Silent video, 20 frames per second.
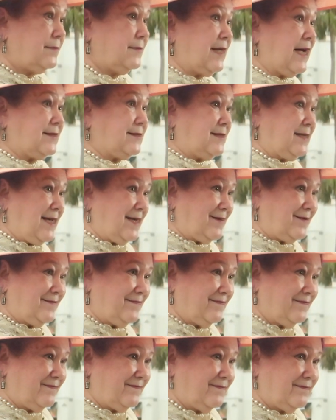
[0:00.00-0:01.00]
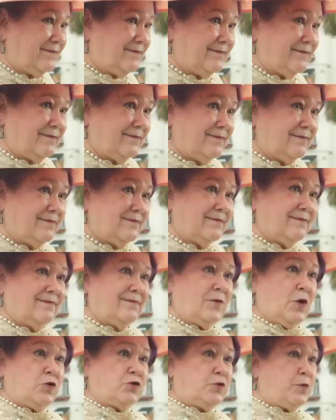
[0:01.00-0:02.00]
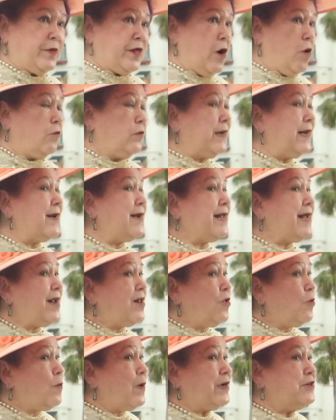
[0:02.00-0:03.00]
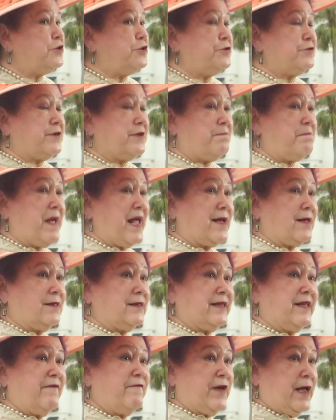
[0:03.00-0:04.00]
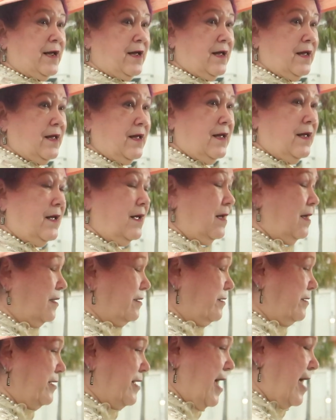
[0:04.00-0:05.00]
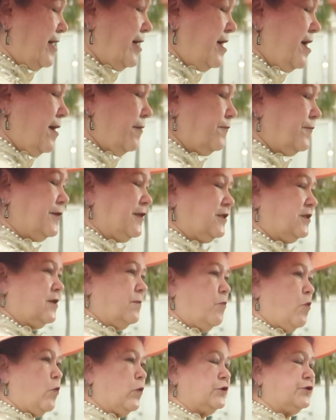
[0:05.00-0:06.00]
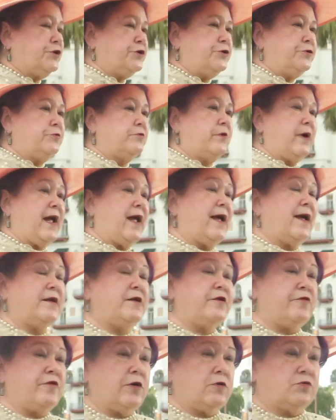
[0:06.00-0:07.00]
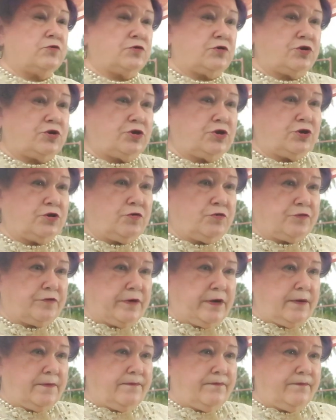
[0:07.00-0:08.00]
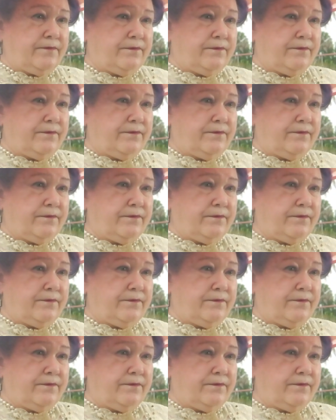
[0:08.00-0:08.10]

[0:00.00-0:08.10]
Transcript: That's it. Those were the only legal ways you could make a living. Not enough to support you and those children.